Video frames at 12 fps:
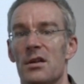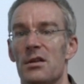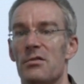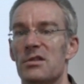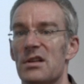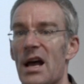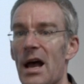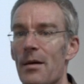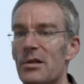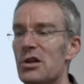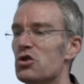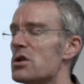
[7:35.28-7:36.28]
There is
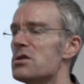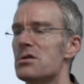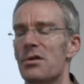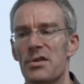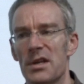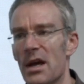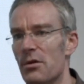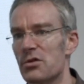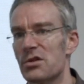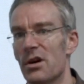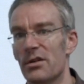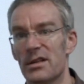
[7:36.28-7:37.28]
literally nothing
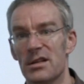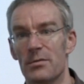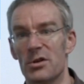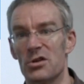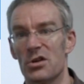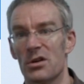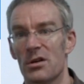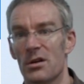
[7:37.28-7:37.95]
else on that image,